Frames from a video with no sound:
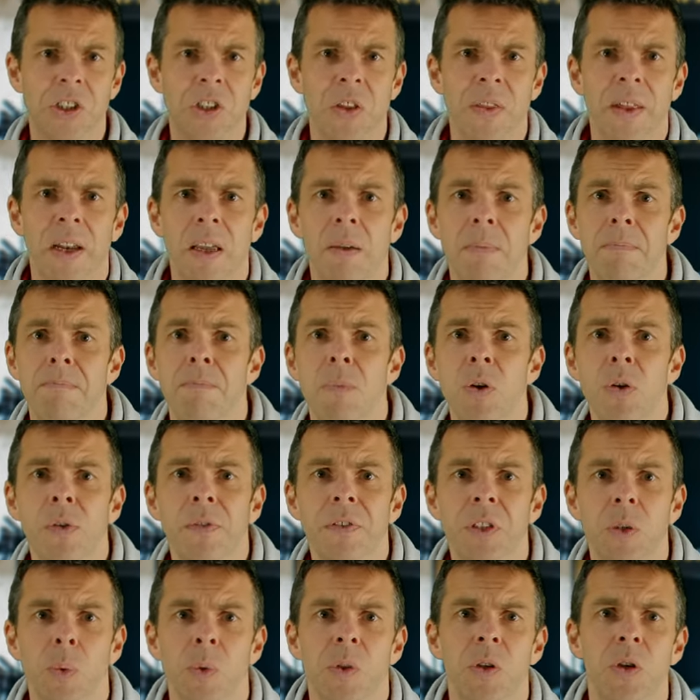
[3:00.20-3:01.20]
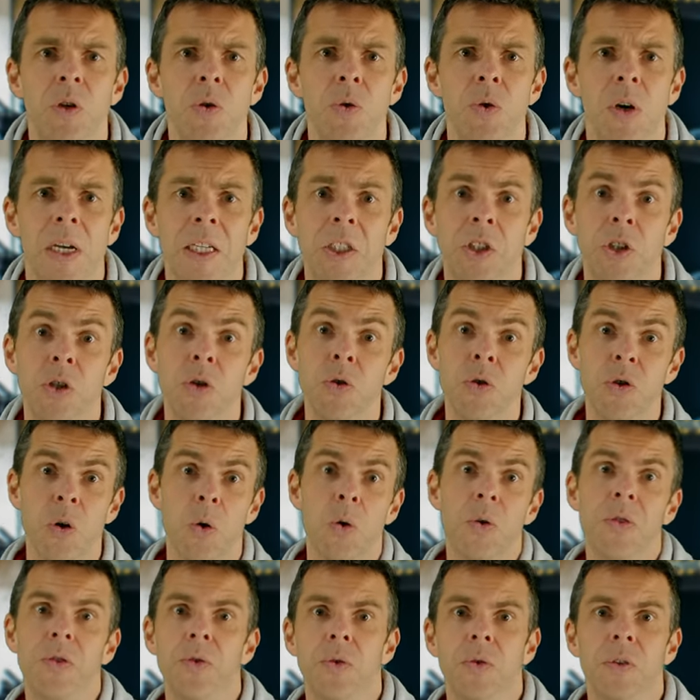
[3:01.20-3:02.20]
so that it moves with you as you
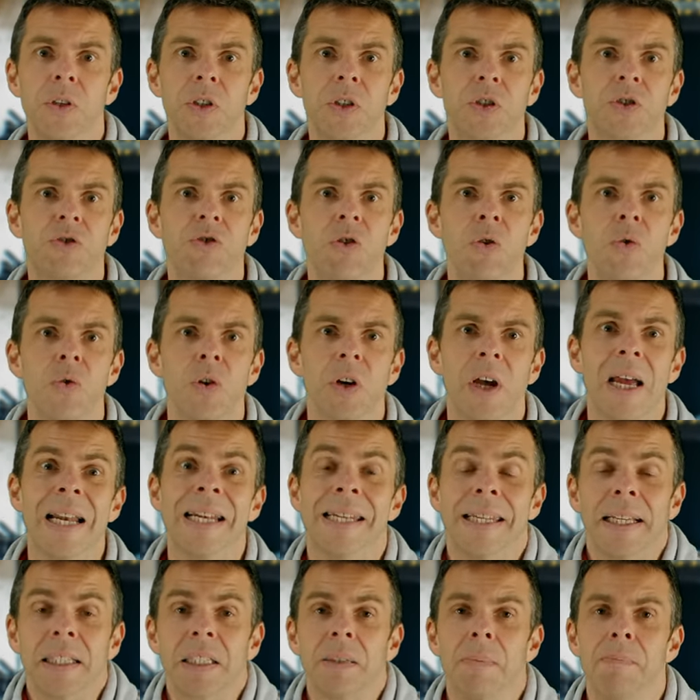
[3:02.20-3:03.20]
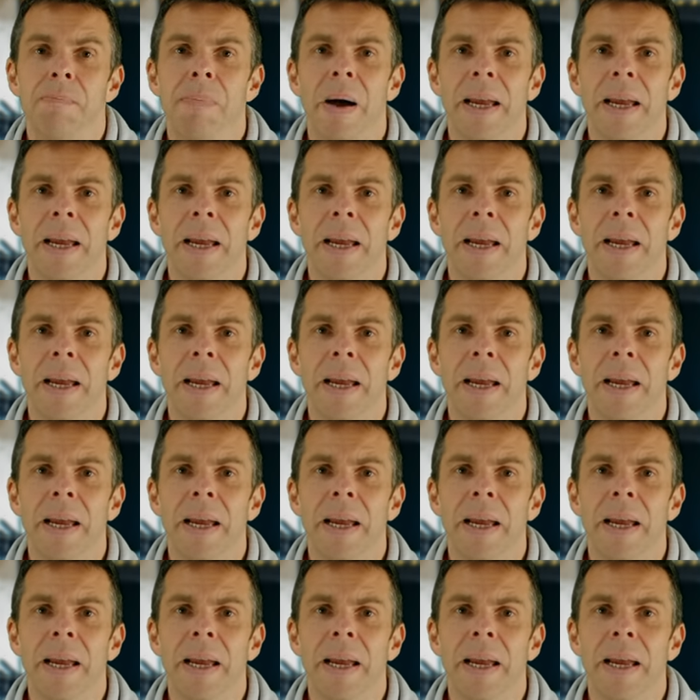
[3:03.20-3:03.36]
go through the stroke and doesn't